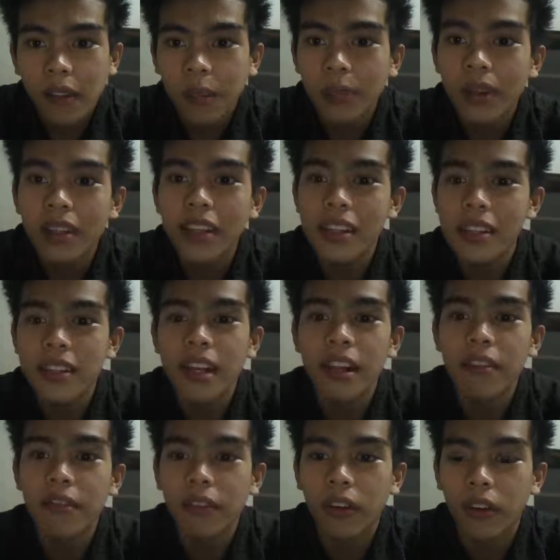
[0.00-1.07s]
bird
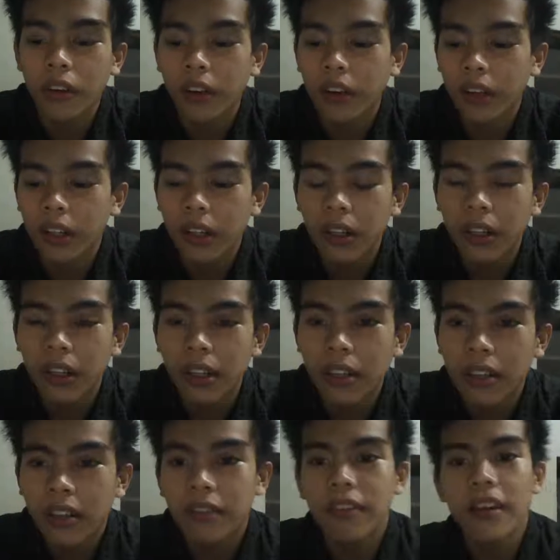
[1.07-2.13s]
itself, or
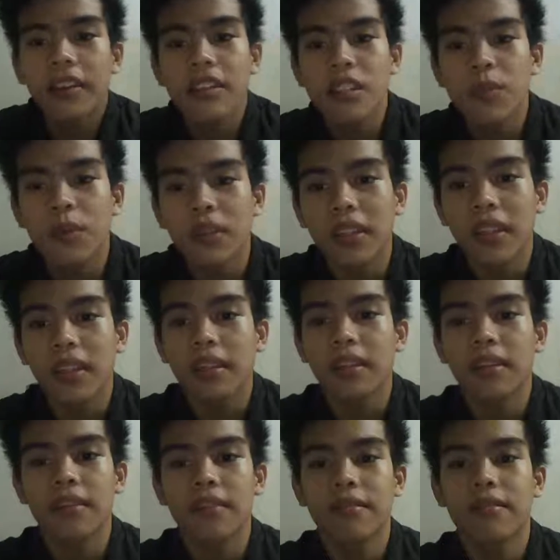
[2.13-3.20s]
the feathers protect
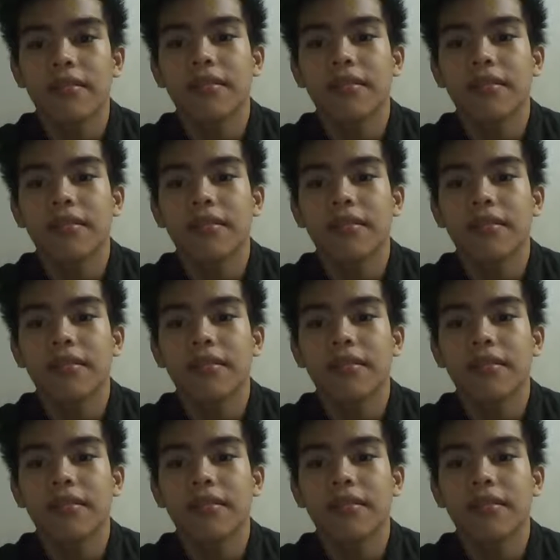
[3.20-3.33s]
the